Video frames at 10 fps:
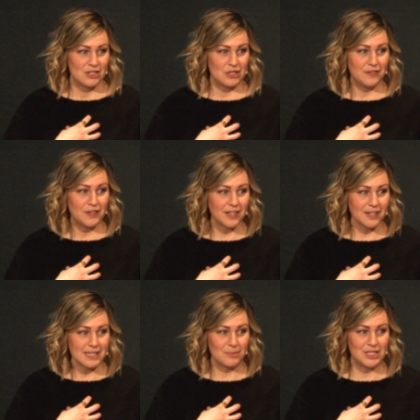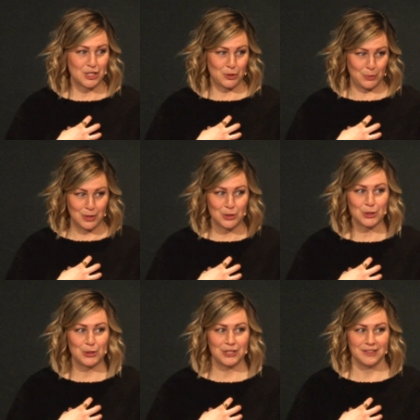So if you've got some
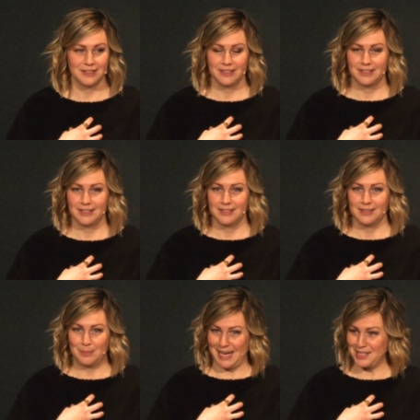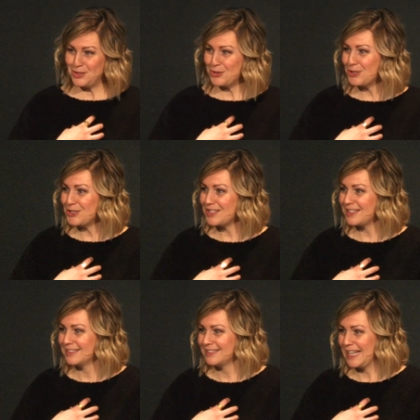disgruntled passengers
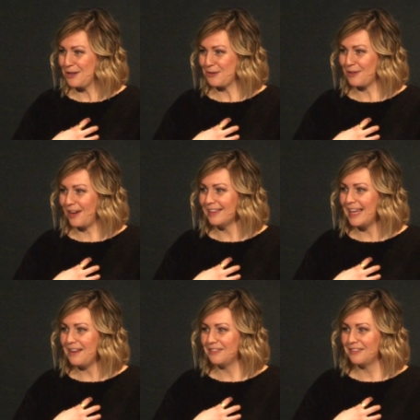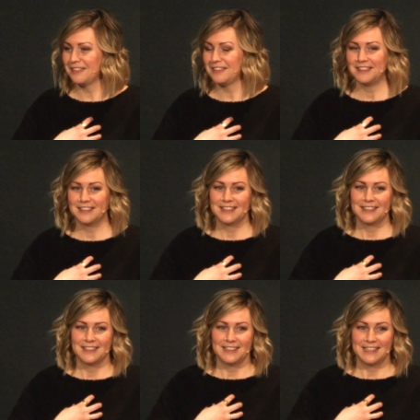in your thought life,
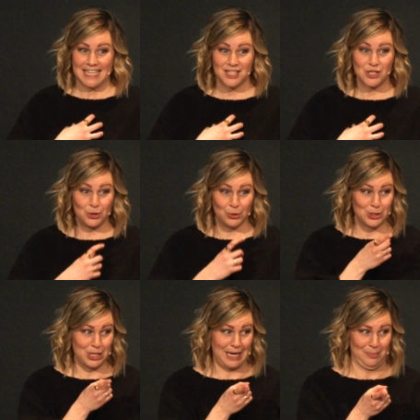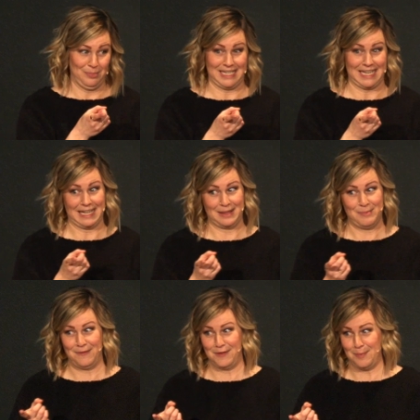that's your job to kick them
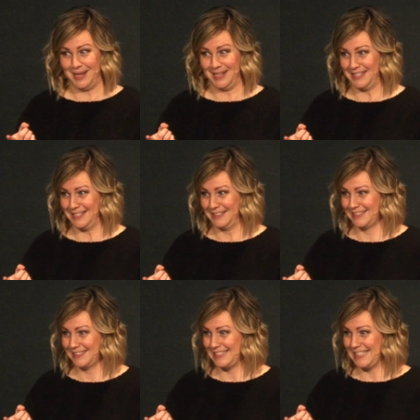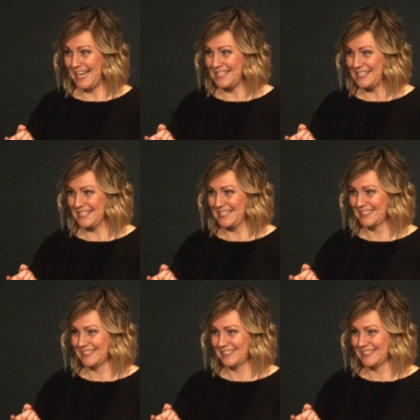off the bus. Yes? Yes.